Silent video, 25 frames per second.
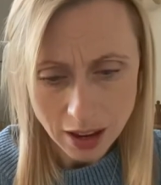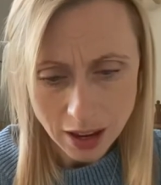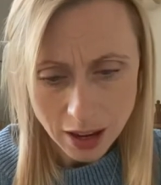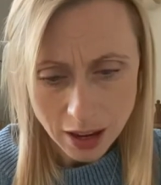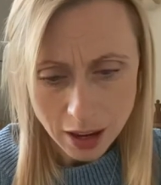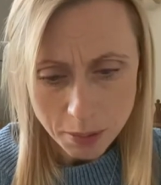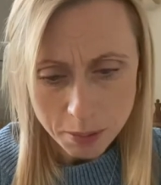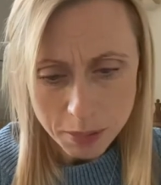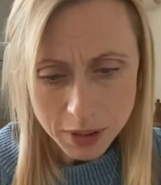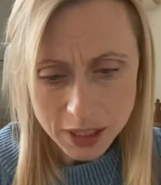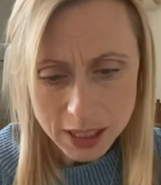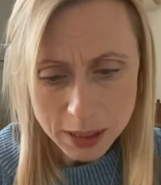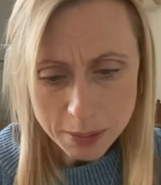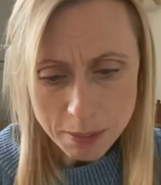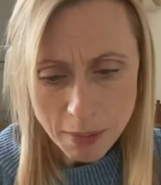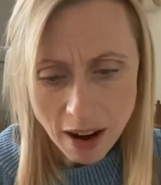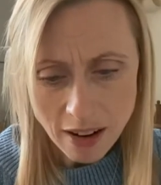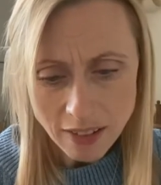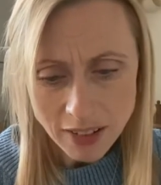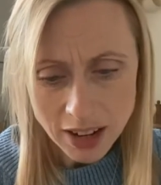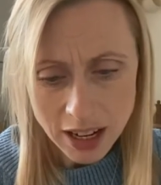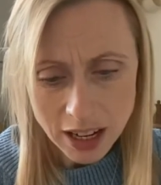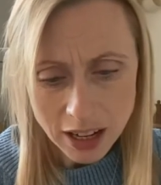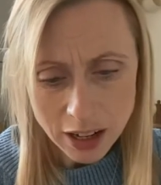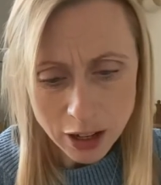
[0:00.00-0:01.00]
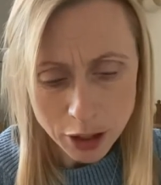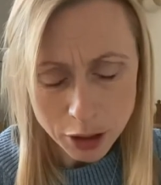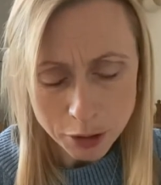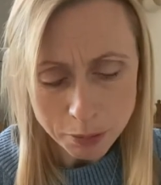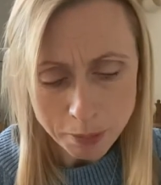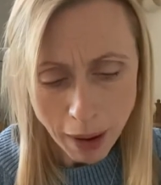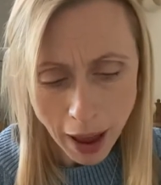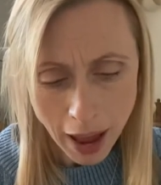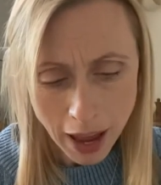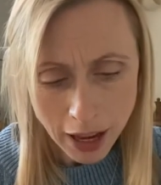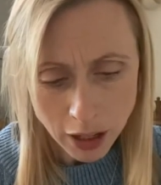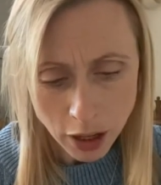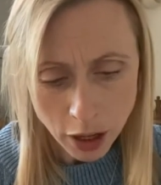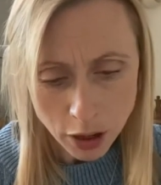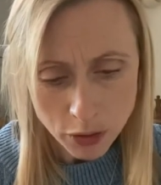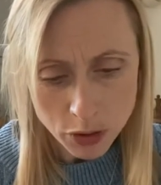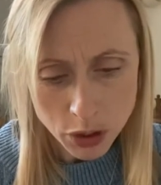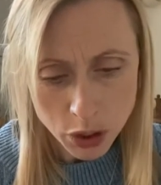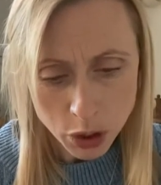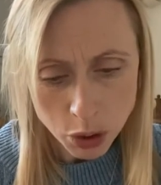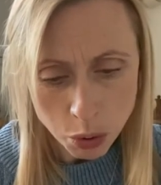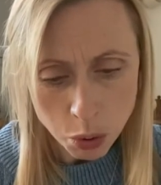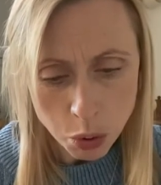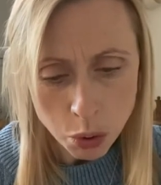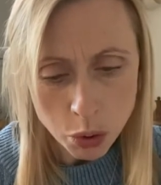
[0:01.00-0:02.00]
Mrs. Marriott looked back over the
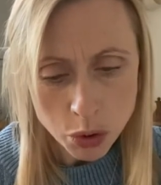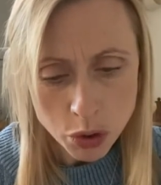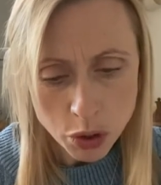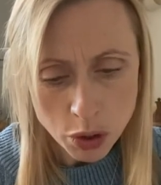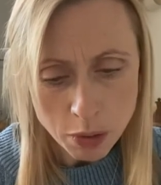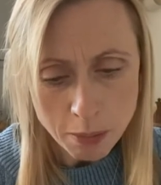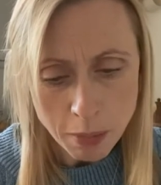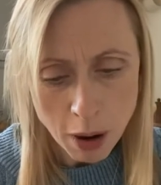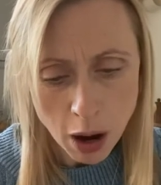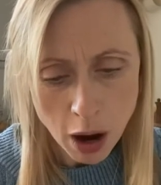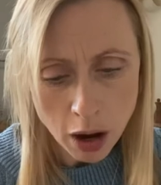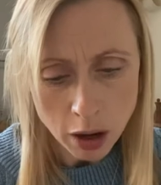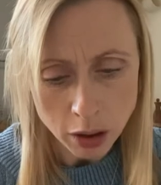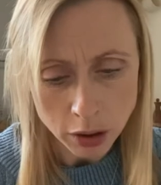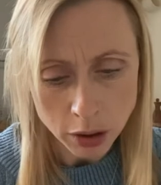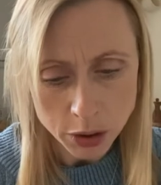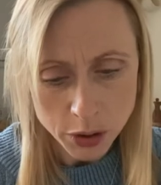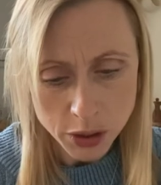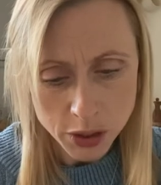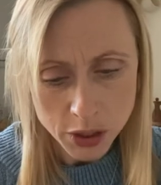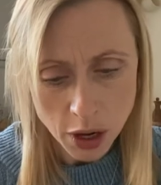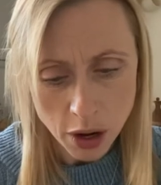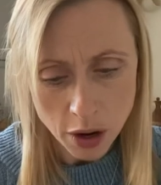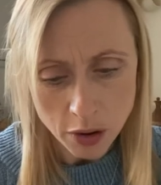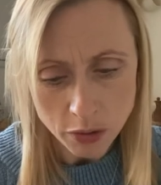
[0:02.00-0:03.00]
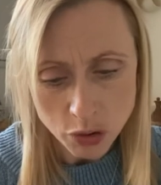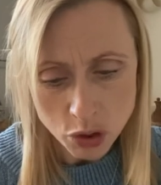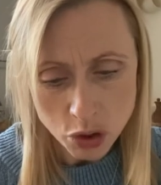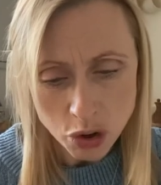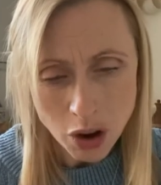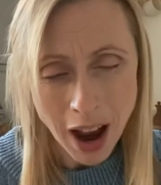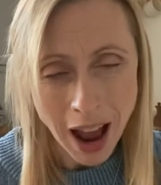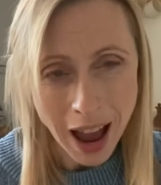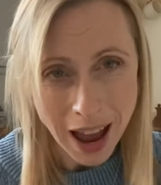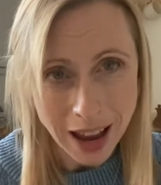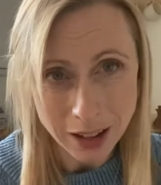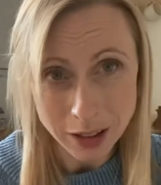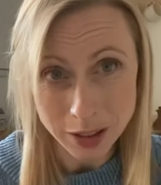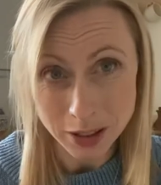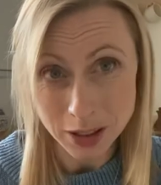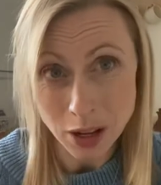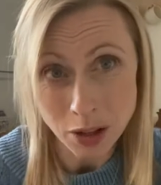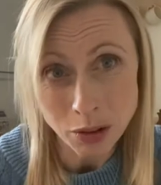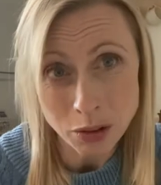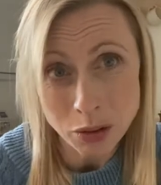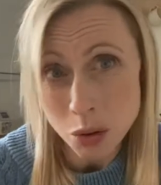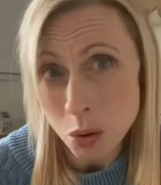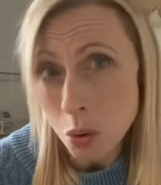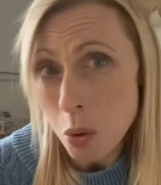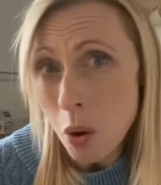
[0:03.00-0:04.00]
quarter mile or so of track, so
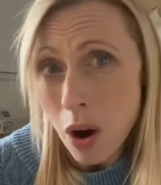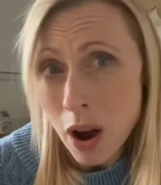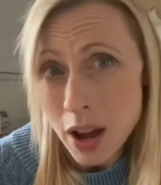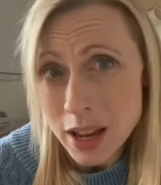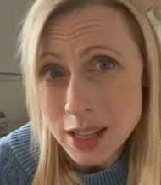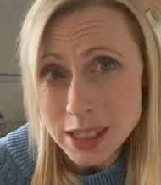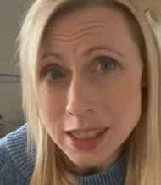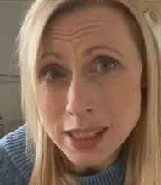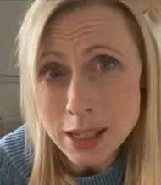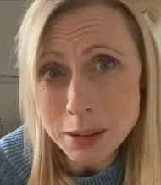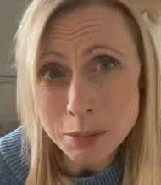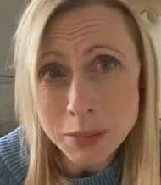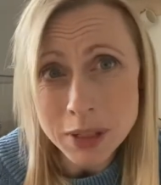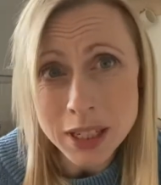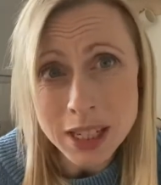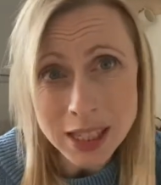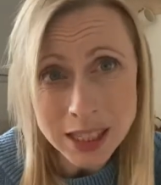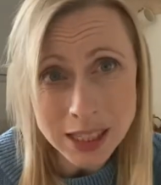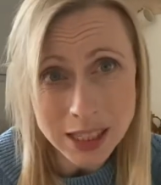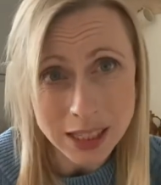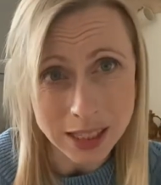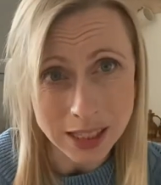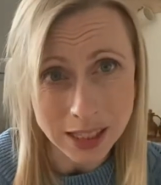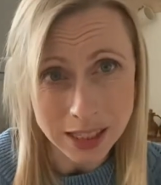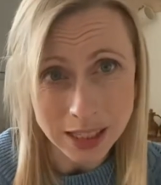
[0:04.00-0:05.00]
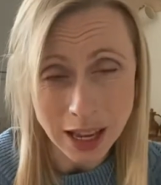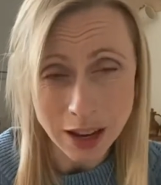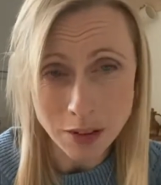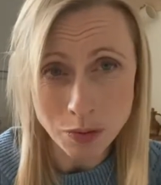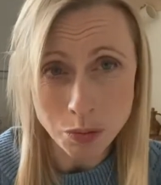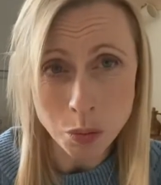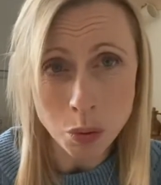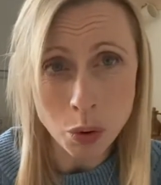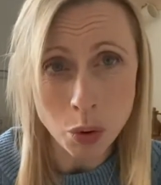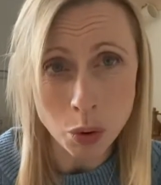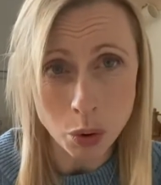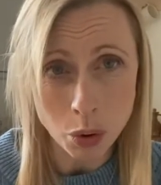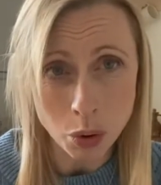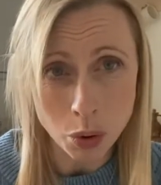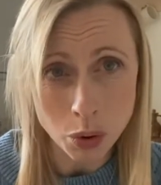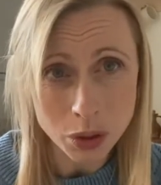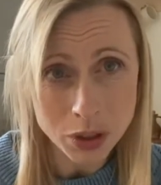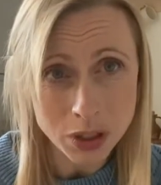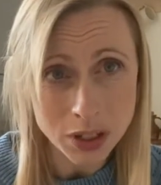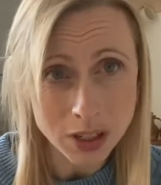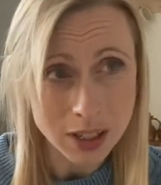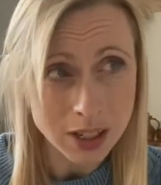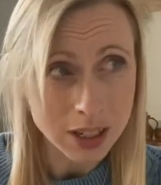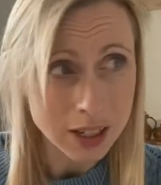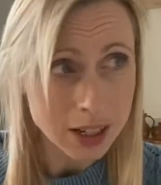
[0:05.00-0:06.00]
quite some distance they've
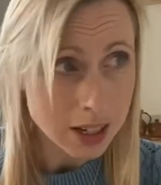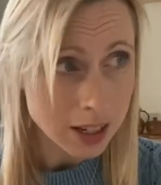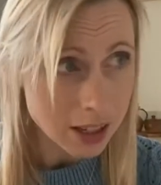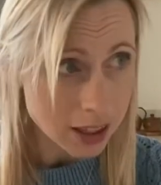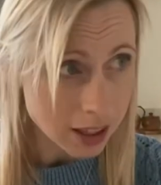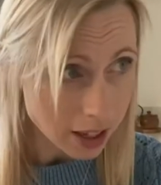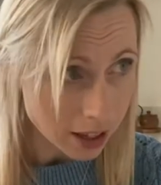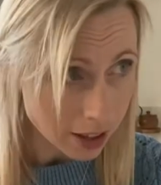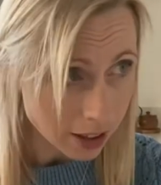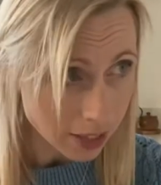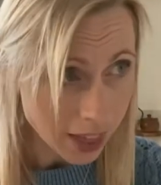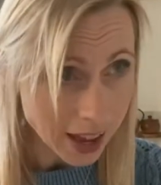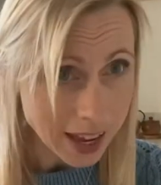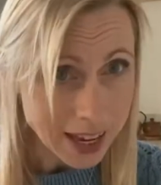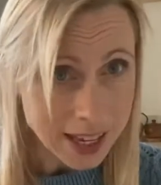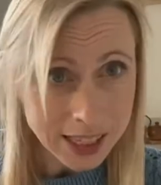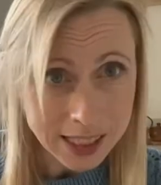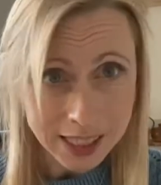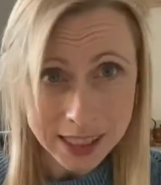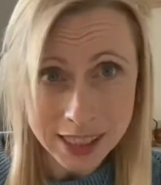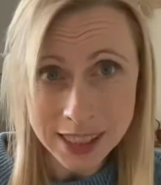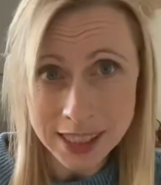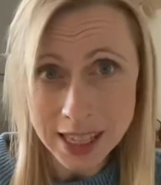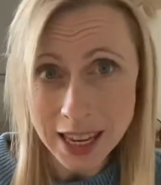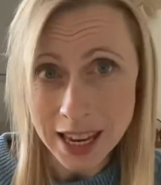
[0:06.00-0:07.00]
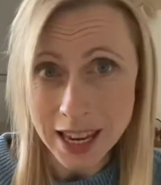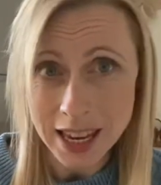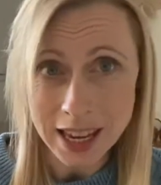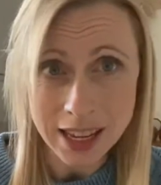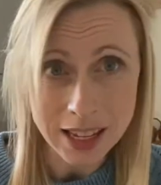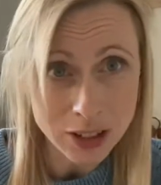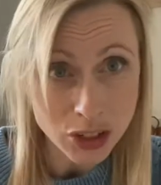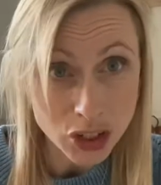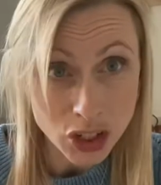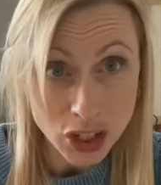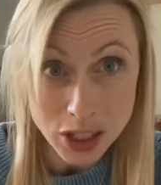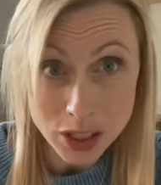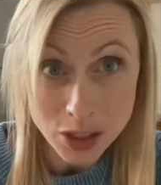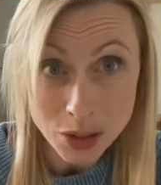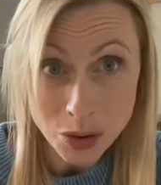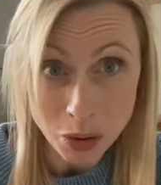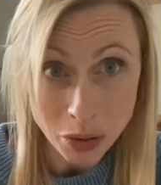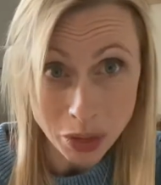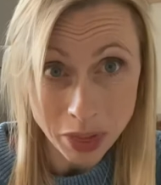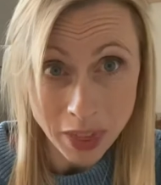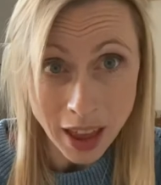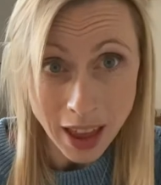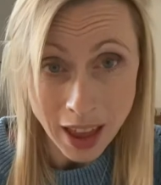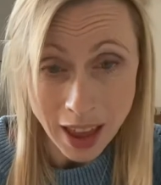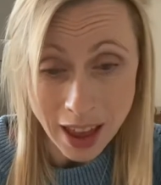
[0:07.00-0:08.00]
walked, that they can see she's not
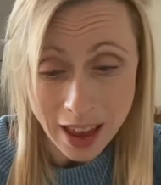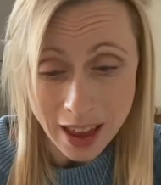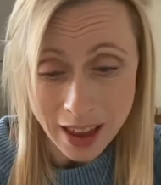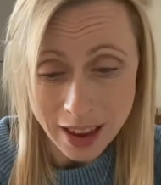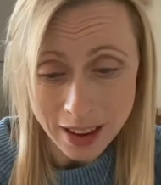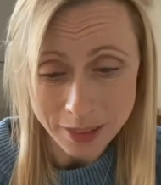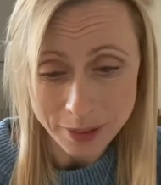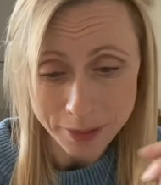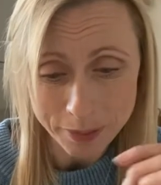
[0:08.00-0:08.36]
there.